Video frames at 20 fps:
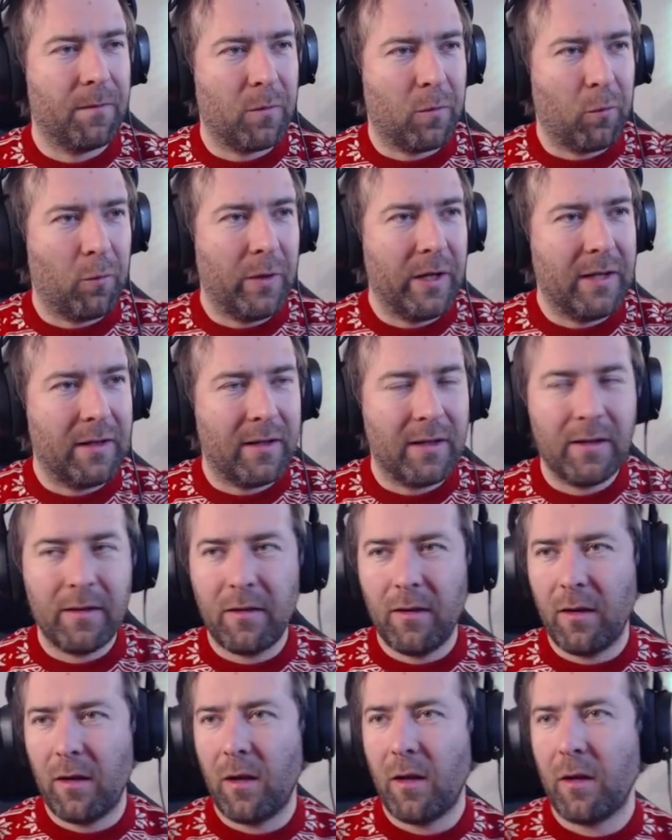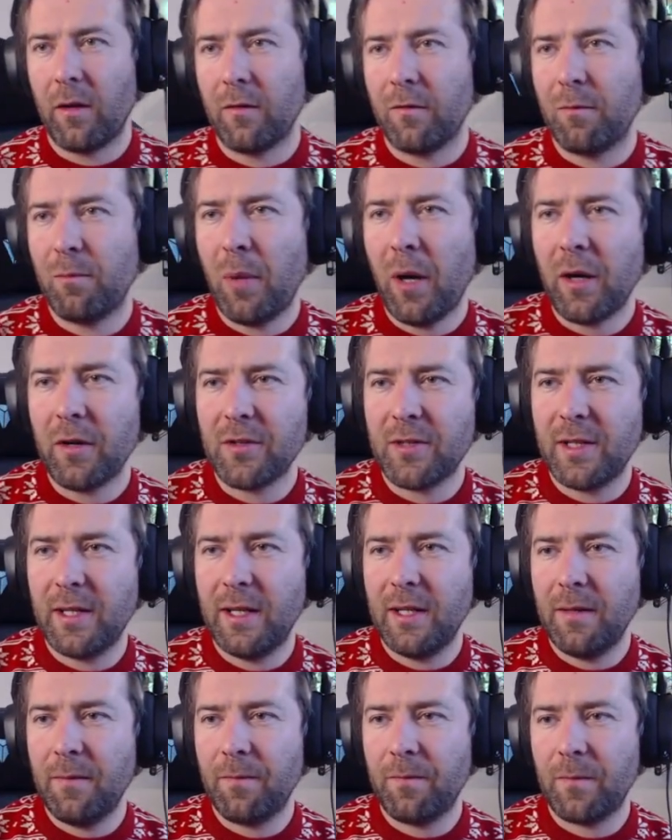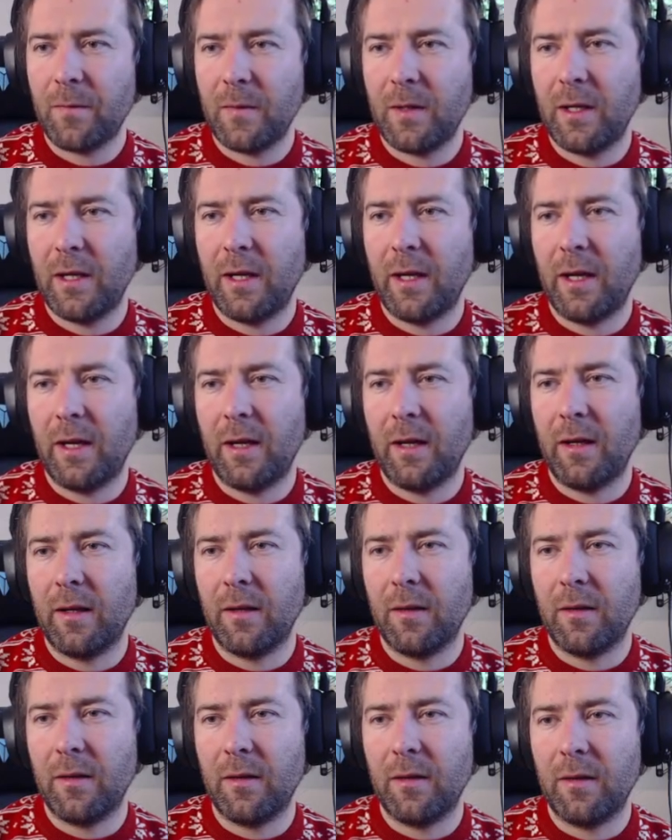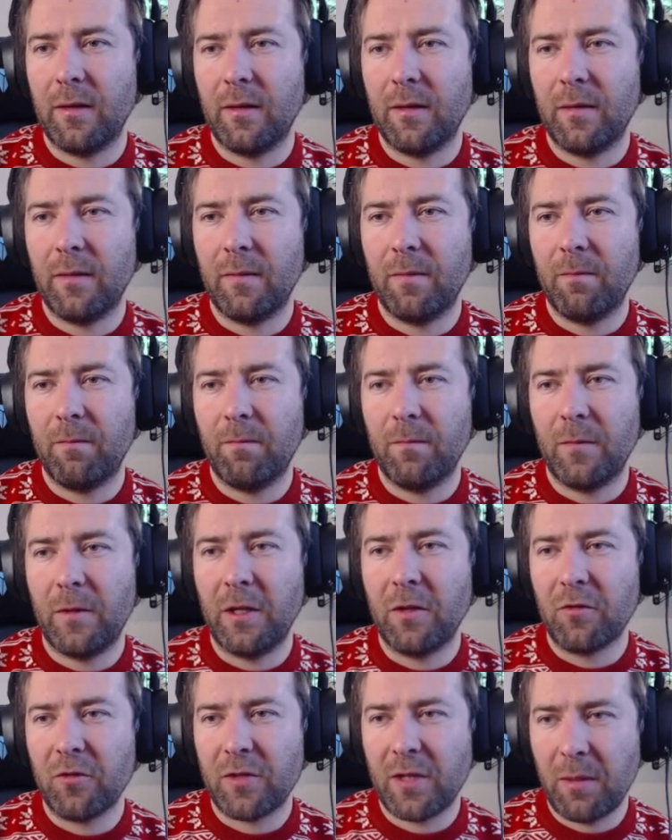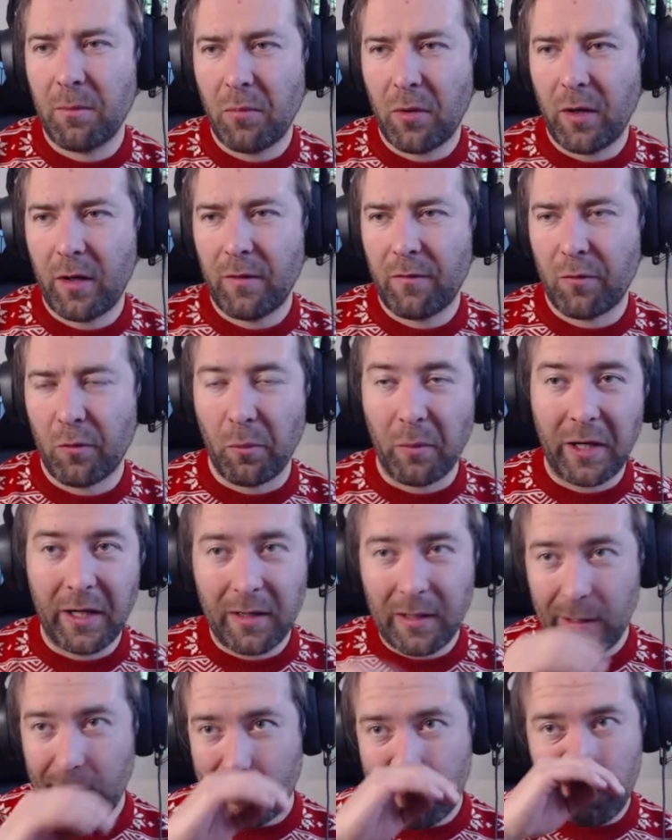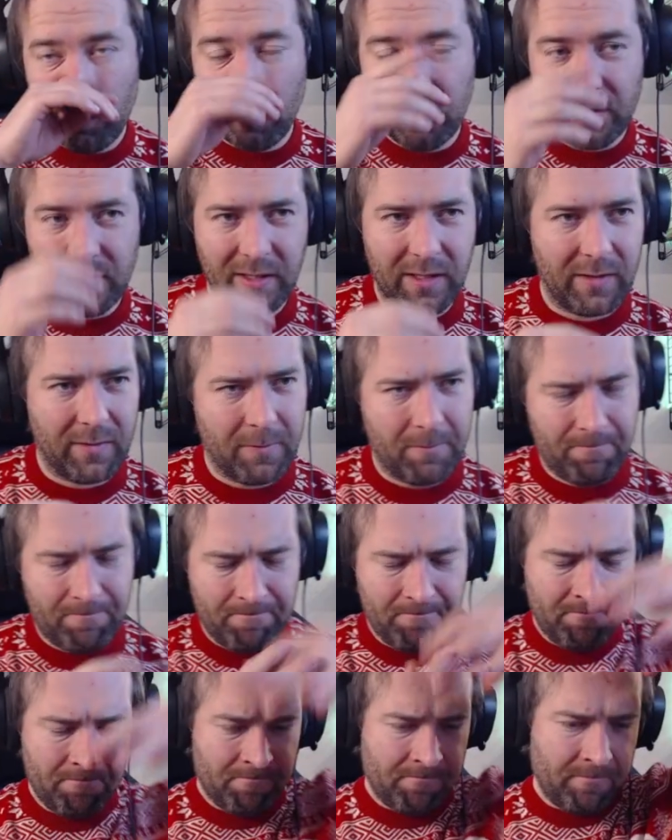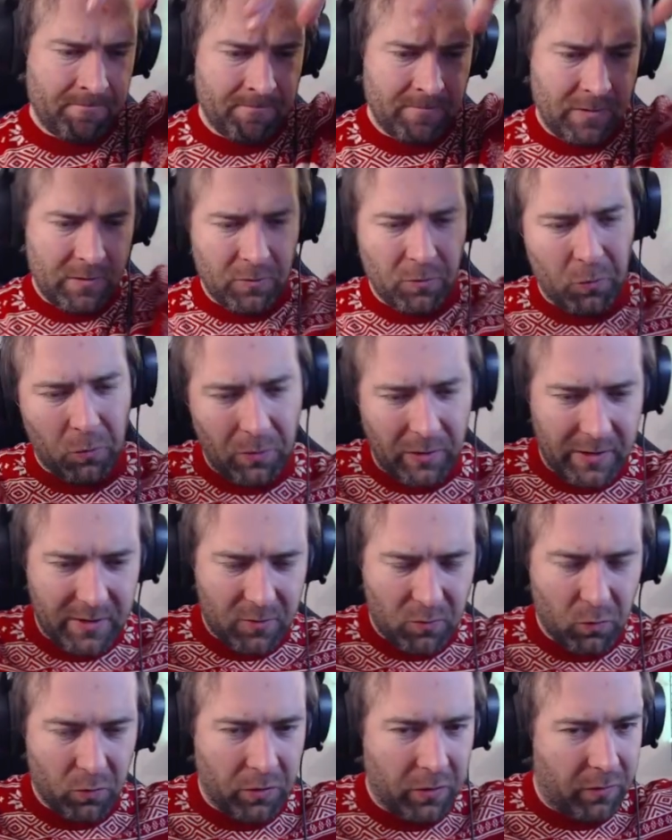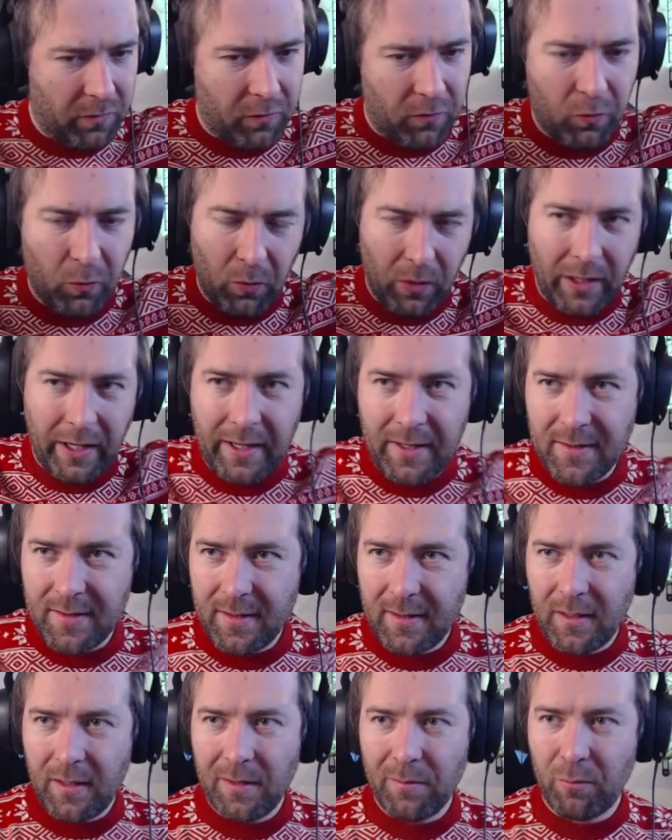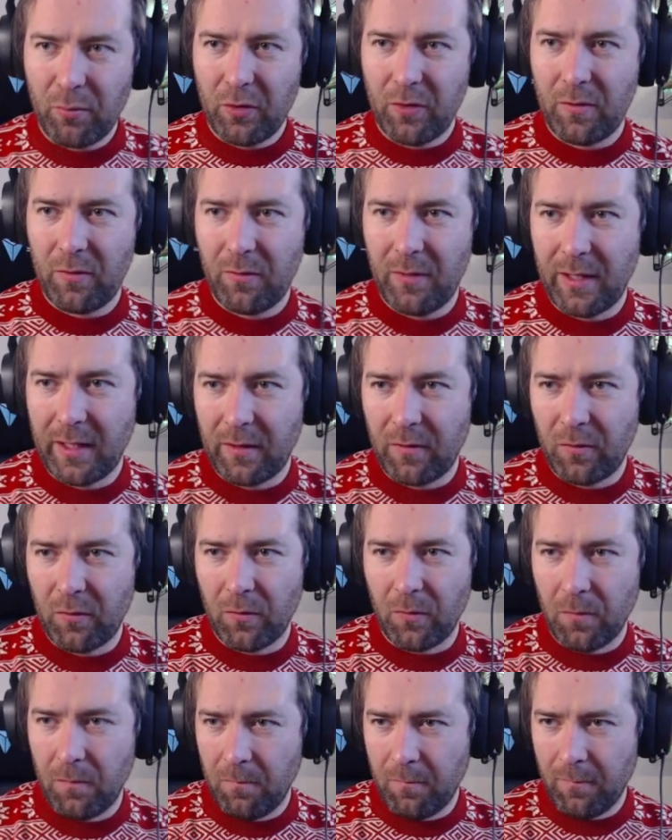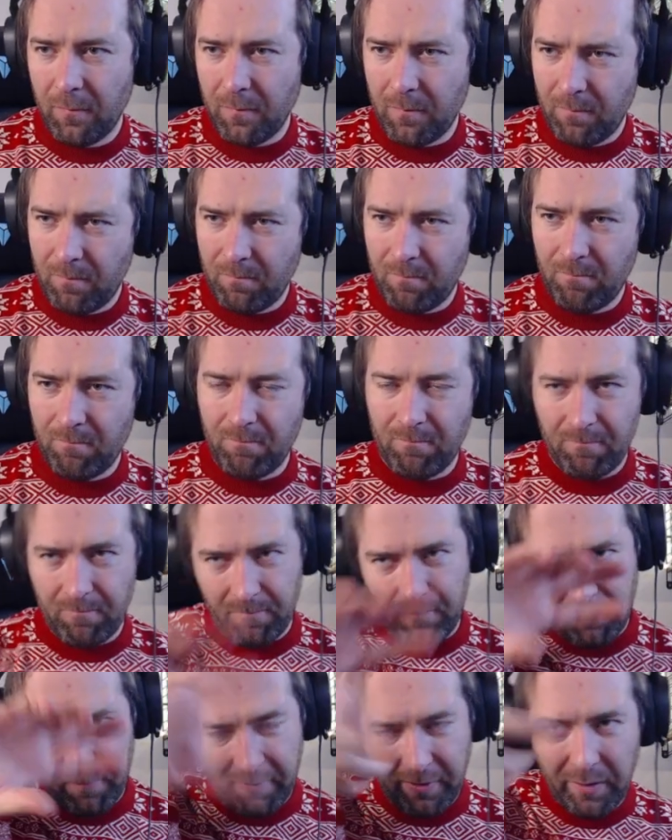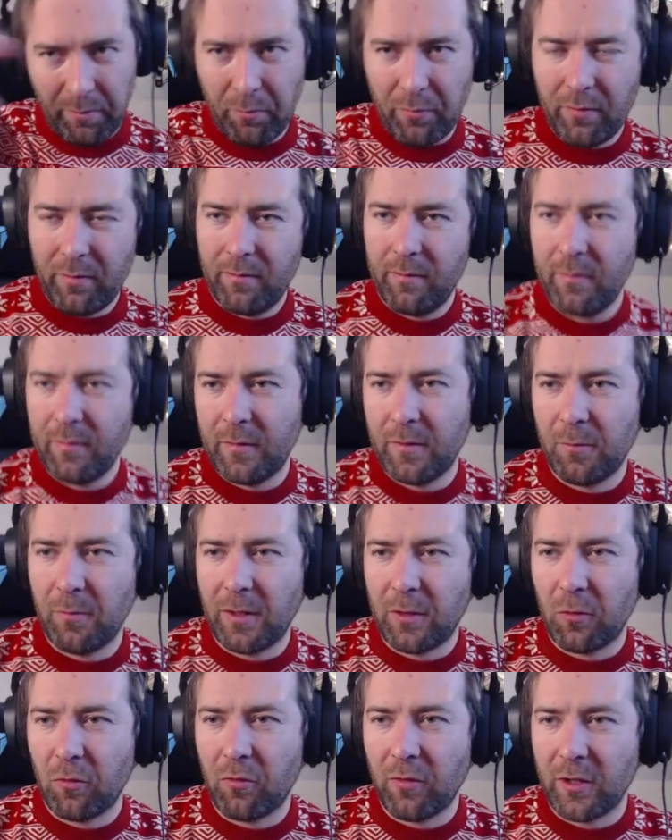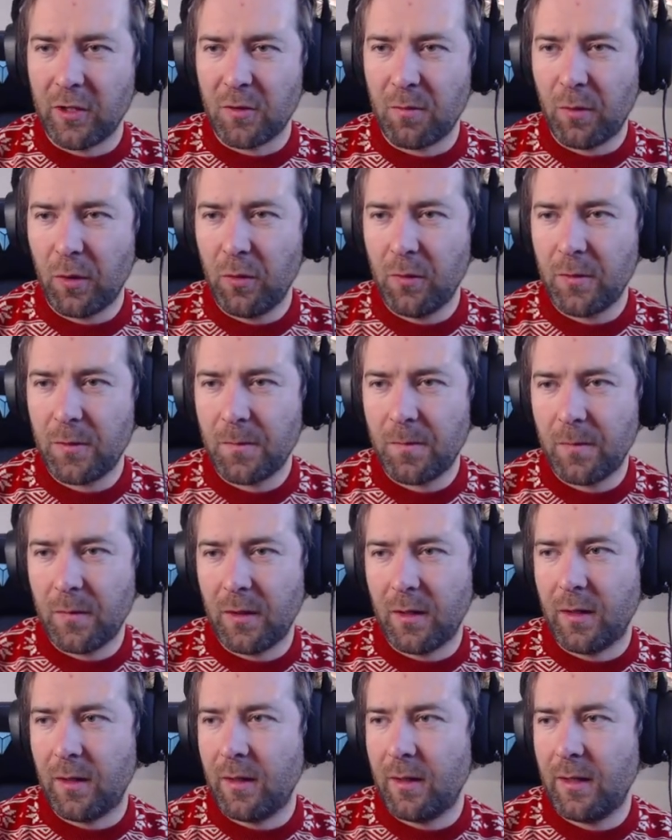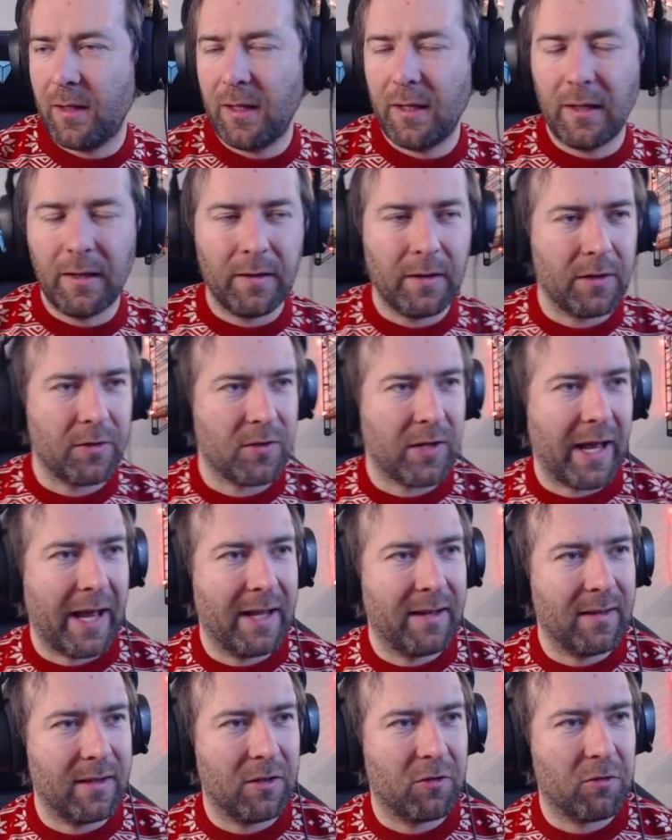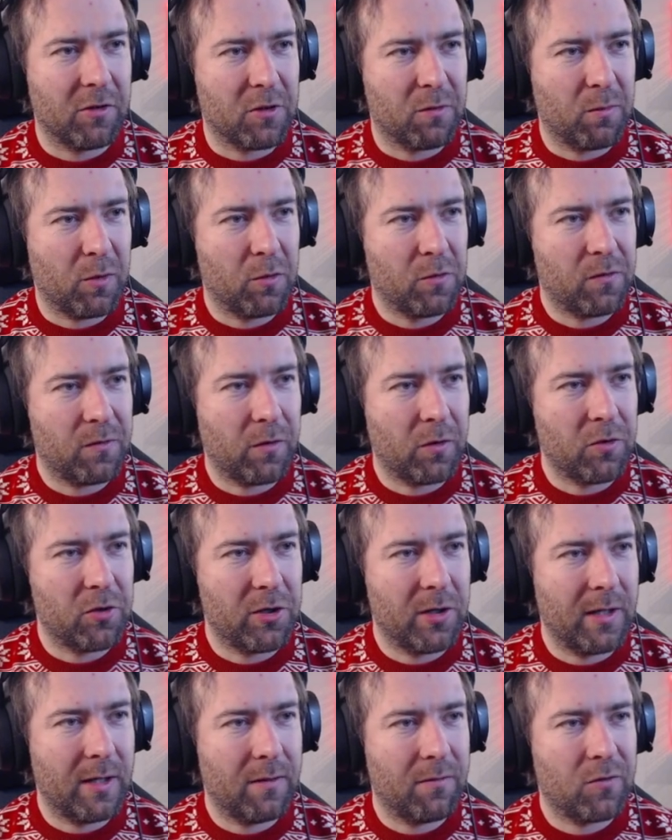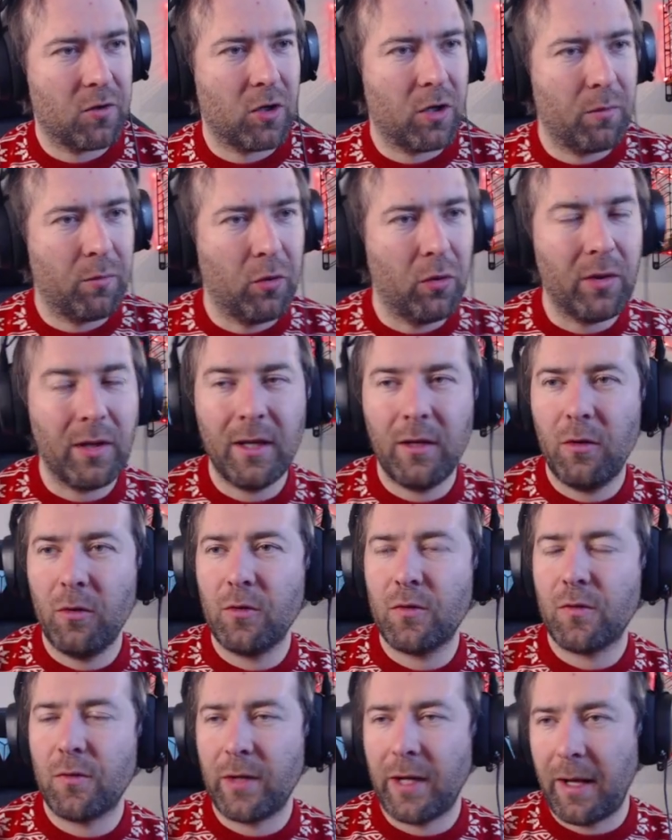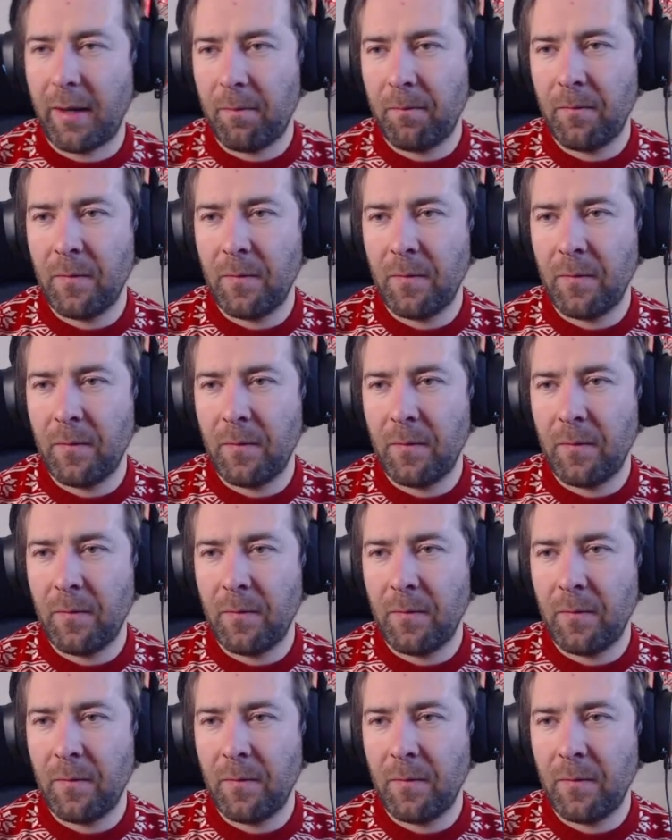We did a lot of parsing, and the interesting part for me at least was that the two lists were not two lines in the input. We had to flip, we had to transpose, and there's a handy transpose function in F# you can use for that.